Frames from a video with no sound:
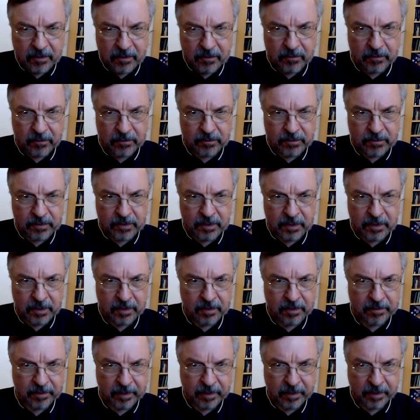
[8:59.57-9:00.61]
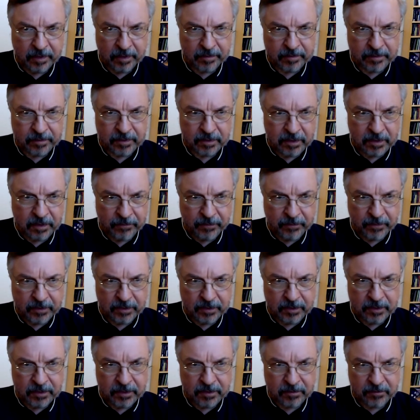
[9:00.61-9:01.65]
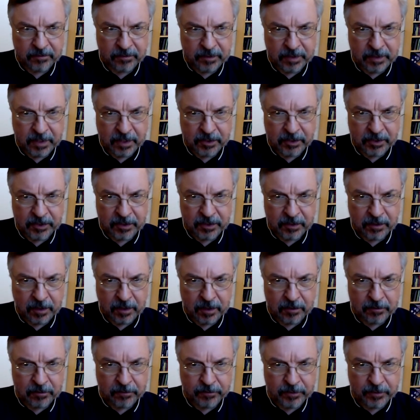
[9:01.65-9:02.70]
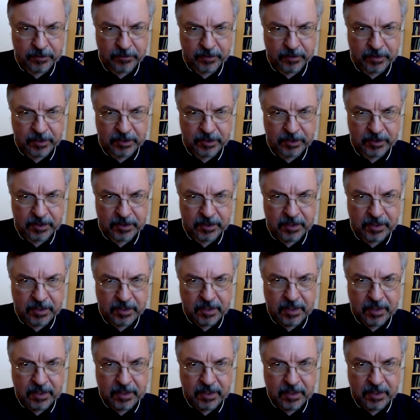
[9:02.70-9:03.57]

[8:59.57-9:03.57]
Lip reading: you see a significant reduction in the ultrafiltration.